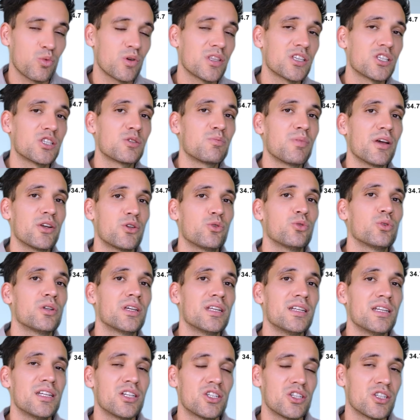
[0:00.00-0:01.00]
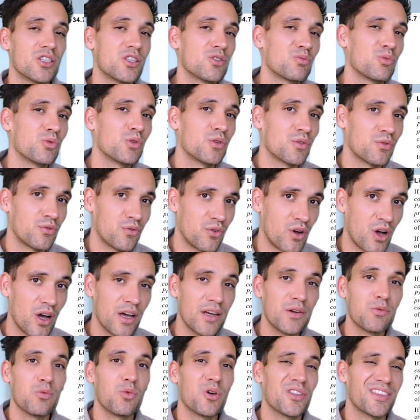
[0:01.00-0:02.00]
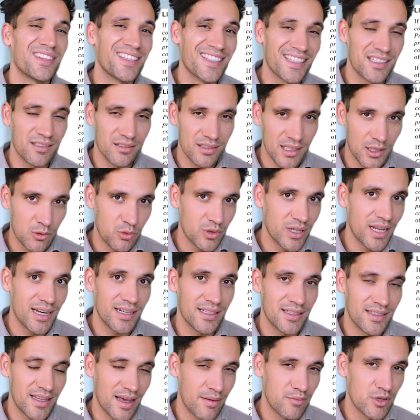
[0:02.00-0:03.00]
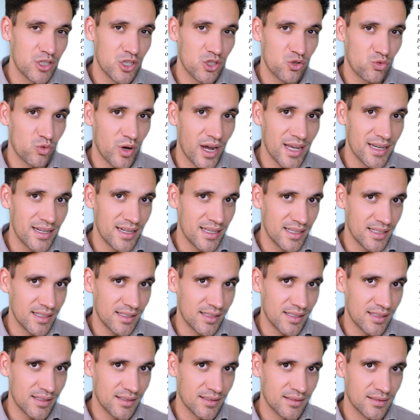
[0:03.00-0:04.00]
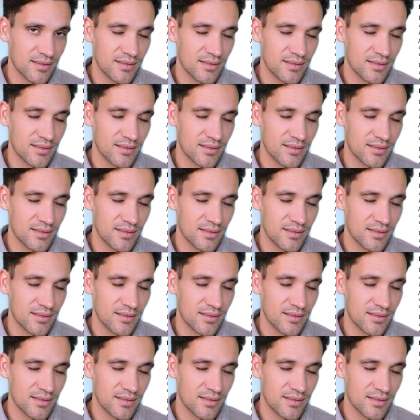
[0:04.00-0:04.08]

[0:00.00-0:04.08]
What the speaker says: where the special conditions will define what this liquidated damages rate is.